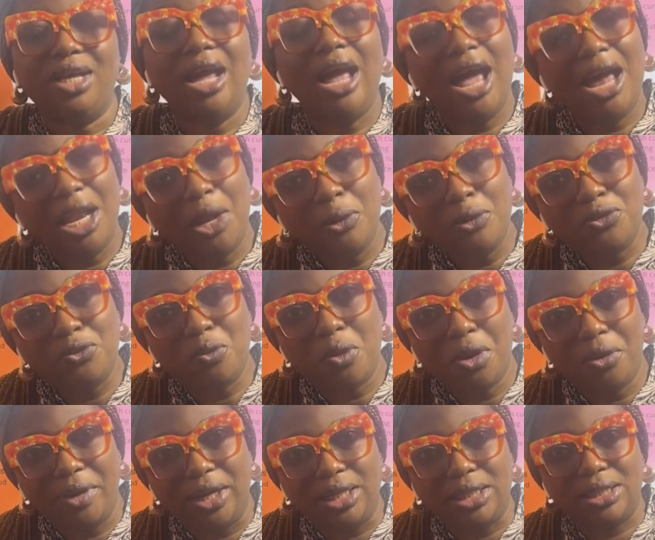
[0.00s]
And I was
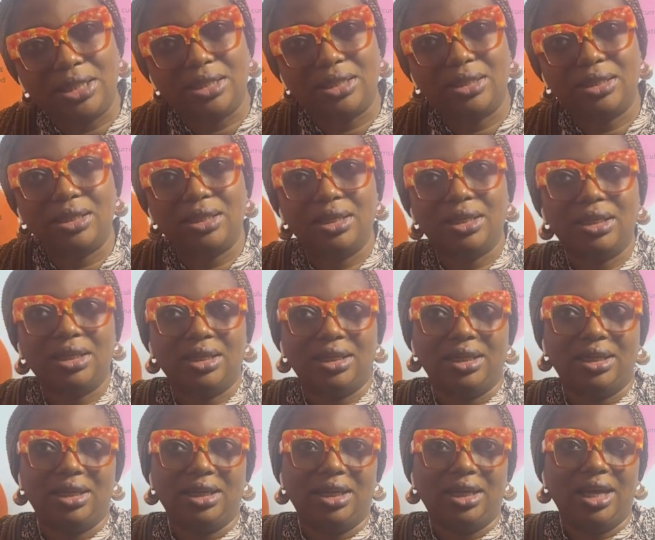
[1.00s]
worried.
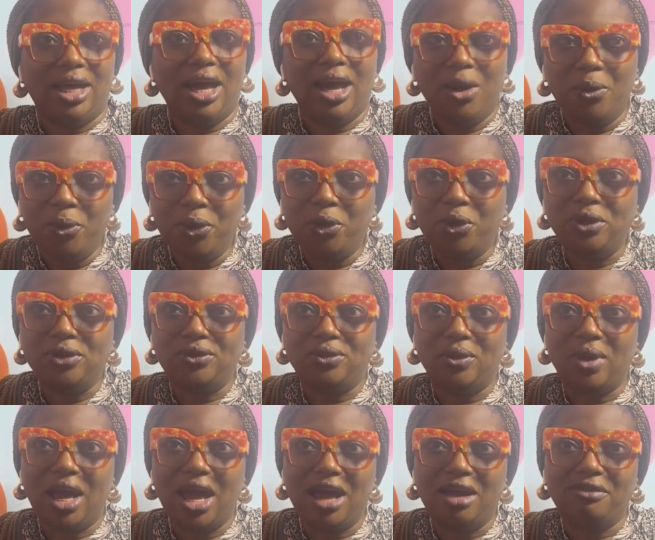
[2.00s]
How are we going
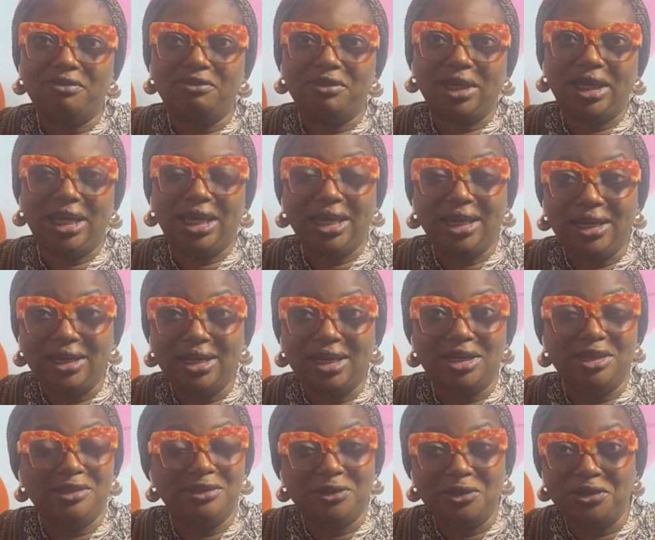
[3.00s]
to have a kid
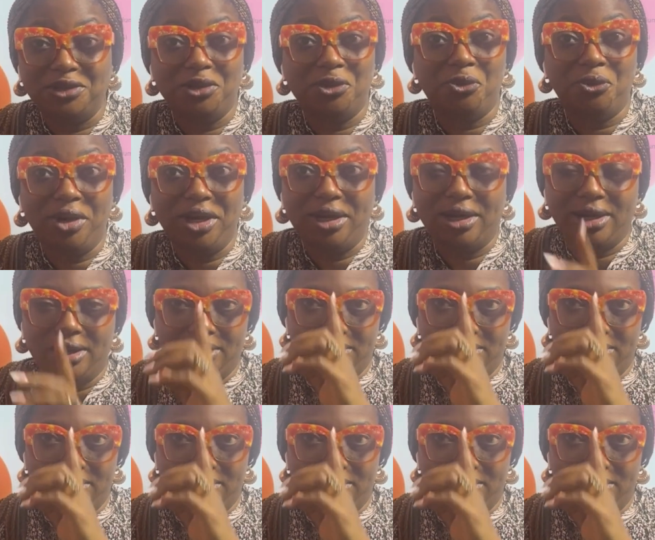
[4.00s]
that is not a reader,